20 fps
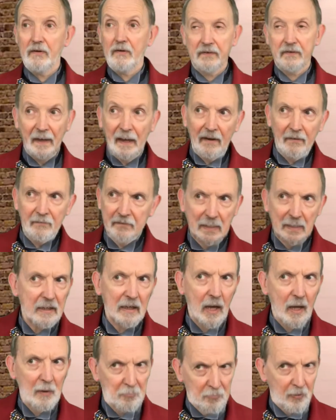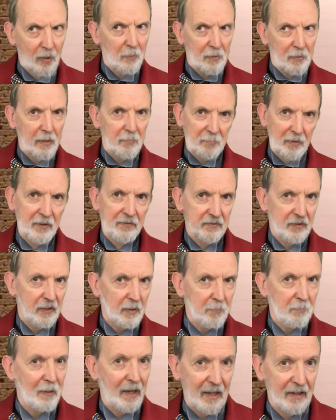Sounds like a proper
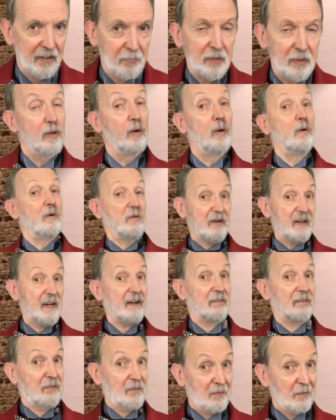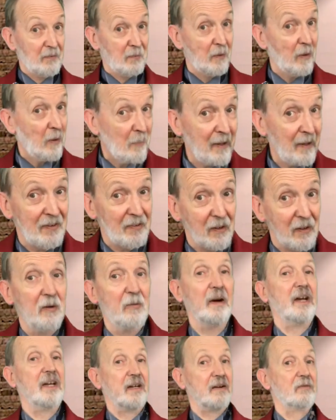mystery, Pat. I mean, who needs Scooby-Doo
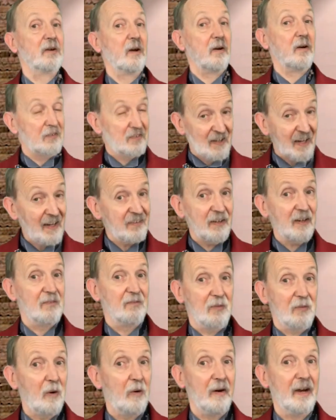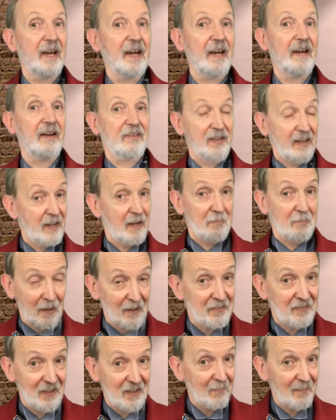when you've got Jason Voorhees and a
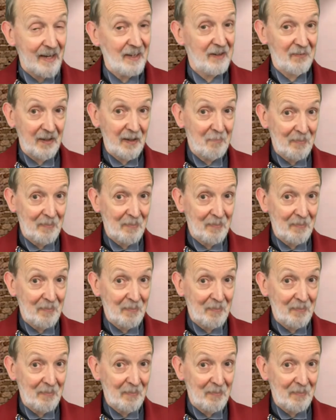bunch of angry